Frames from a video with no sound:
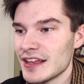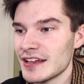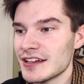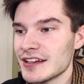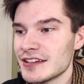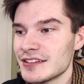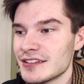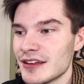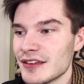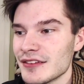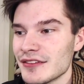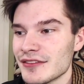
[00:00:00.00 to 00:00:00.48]
Like,
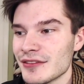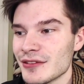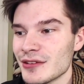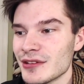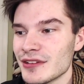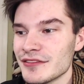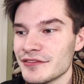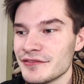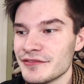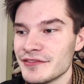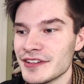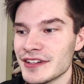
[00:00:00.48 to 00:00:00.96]
it does
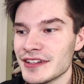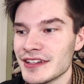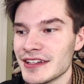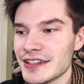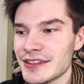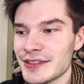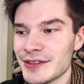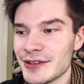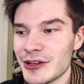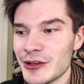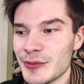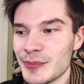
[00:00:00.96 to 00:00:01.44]
sort of feel
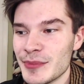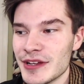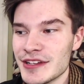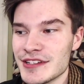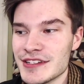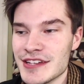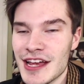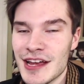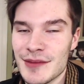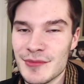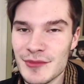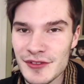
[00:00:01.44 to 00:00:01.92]
like they're in
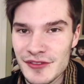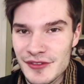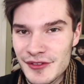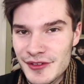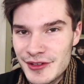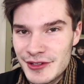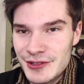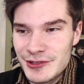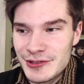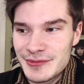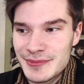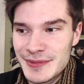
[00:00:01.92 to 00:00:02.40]
pajamas a
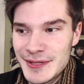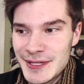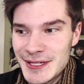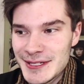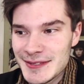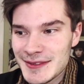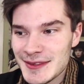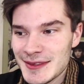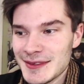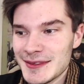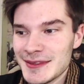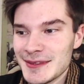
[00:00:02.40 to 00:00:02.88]
little
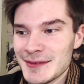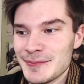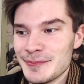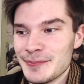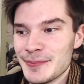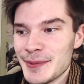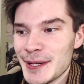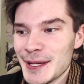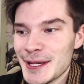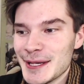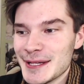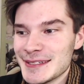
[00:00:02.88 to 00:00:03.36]
bit,
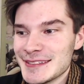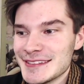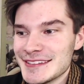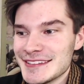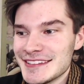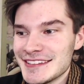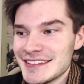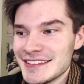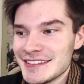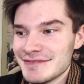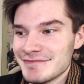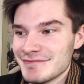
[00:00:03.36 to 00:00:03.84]
but
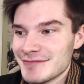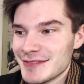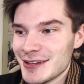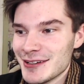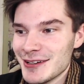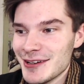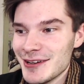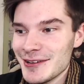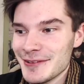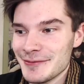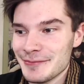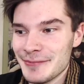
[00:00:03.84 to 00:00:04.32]

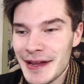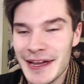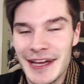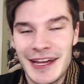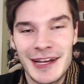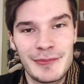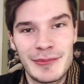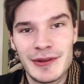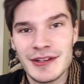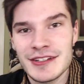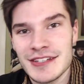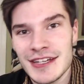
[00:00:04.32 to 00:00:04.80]
they're not
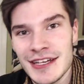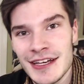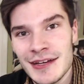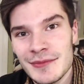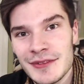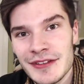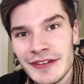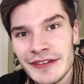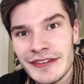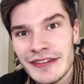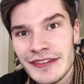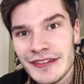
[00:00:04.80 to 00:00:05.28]
bad
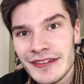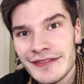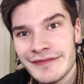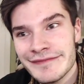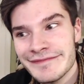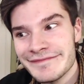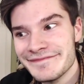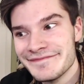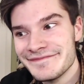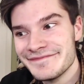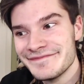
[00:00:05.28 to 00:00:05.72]
pajamas.